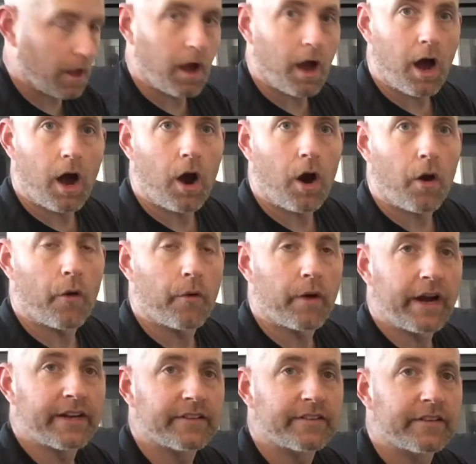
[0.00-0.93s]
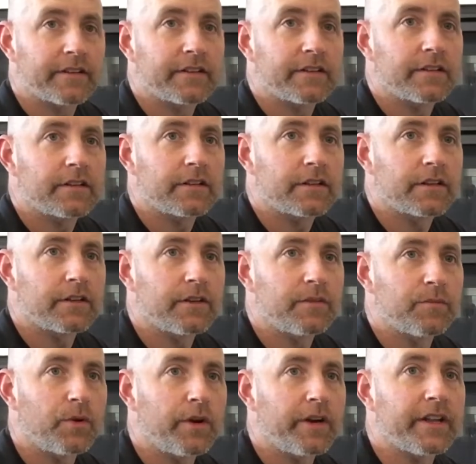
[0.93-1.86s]
All right. Good
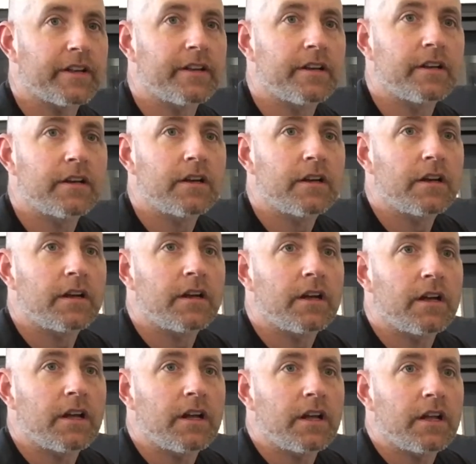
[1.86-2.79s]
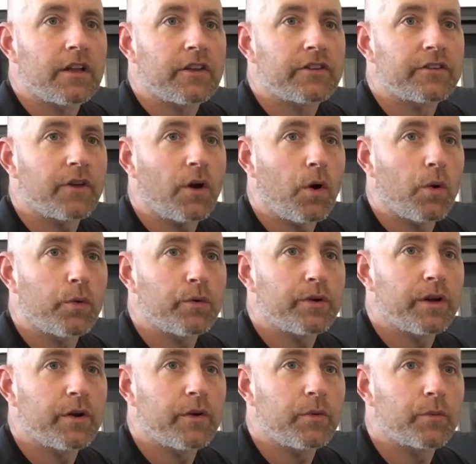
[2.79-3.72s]
morning. So,
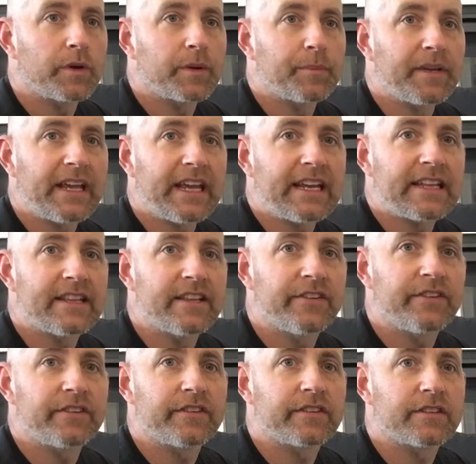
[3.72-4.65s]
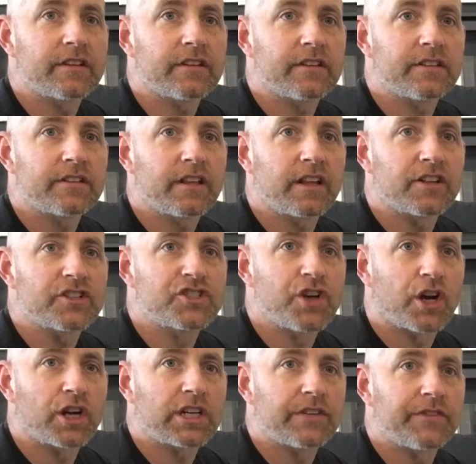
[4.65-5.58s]
we're beginning this little
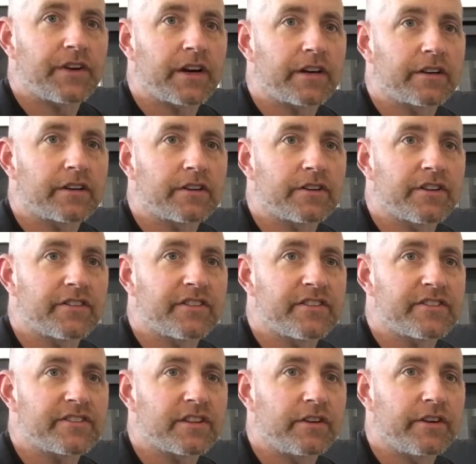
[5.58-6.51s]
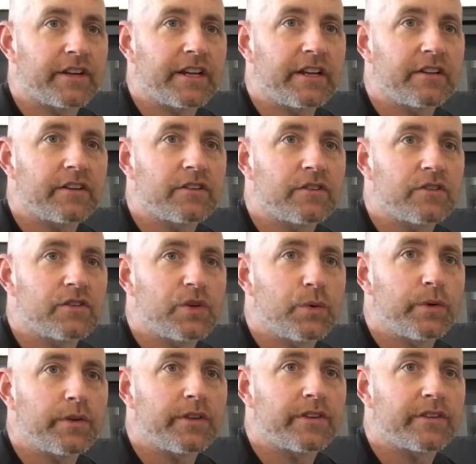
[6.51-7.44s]
chunk of our distance learning
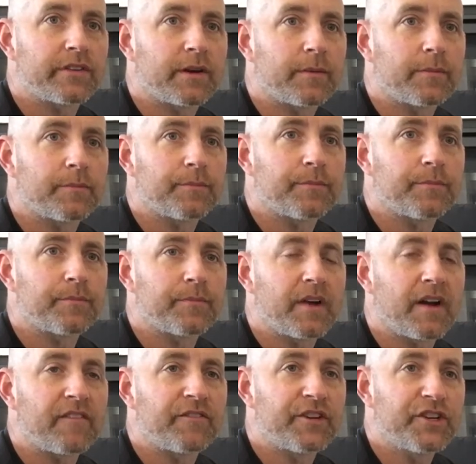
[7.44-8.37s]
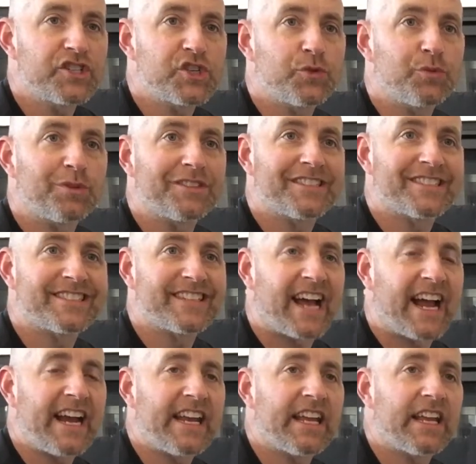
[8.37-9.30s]
doing some virtual
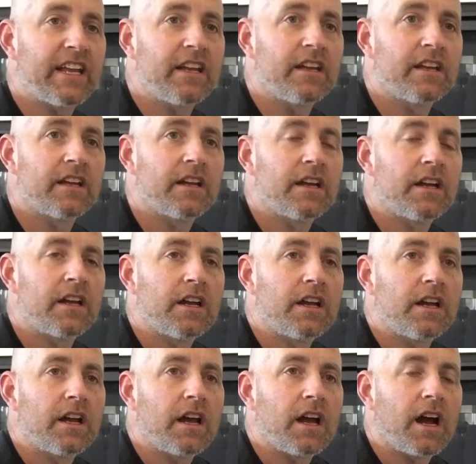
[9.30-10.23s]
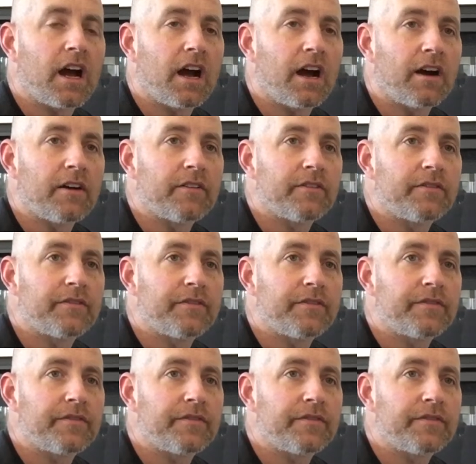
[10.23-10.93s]
designing of